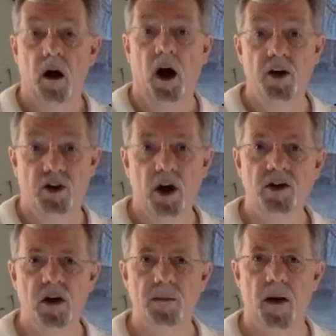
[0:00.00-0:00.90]

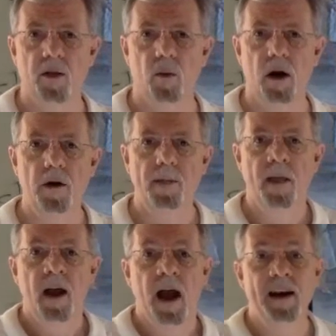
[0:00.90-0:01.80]
unjustly, by the way.
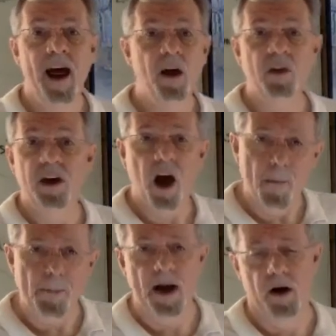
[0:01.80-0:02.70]
And now the
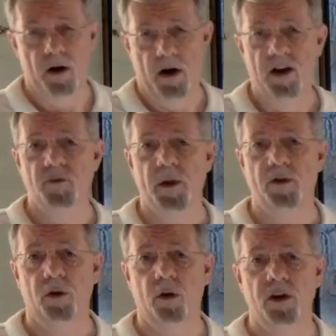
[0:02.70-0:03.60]
cupbearer has been
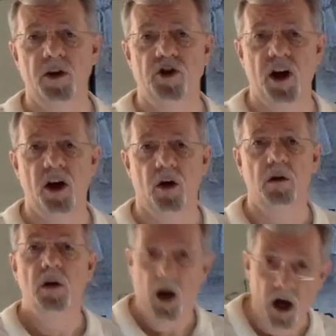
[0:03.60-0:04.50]
thrown into jail,
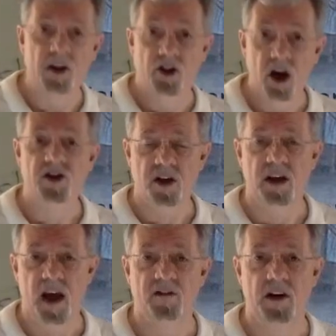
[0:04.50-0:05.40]

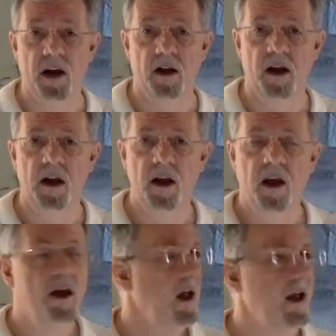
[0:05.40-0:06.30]
unjustly, evidently.
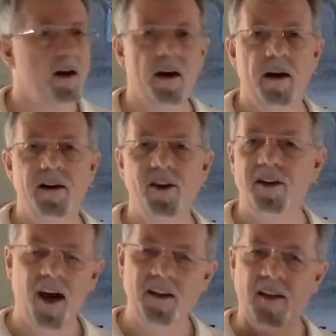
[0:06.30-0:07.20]
And you'd
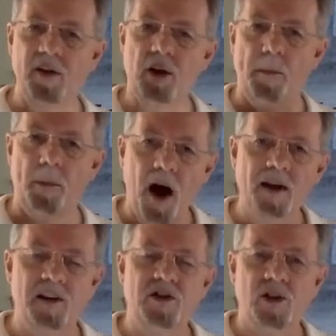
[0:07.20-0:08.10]
have thought that they would have
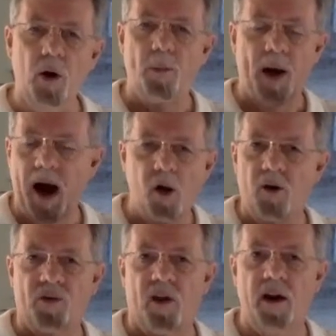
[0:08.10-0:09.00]
bonded so
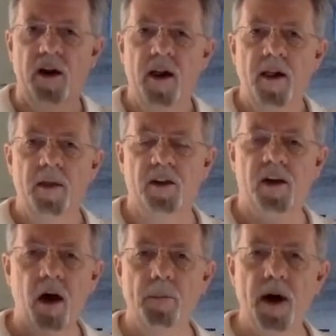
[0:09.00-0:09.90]
powerfully that the
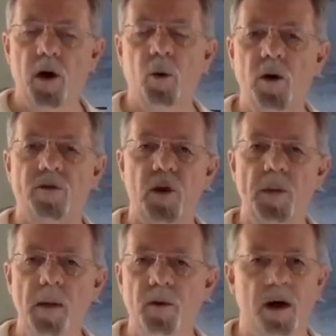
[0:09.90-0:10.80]
cupbearer would have
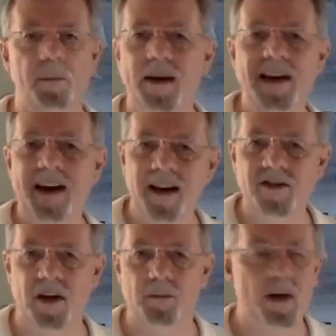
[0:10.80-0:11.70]
remembered him, but he
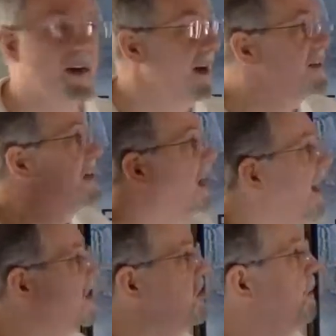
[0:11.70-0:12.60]
doesn't because he
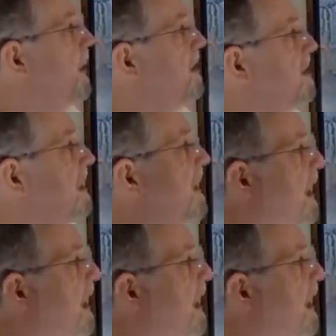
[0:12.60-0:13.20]
got so busy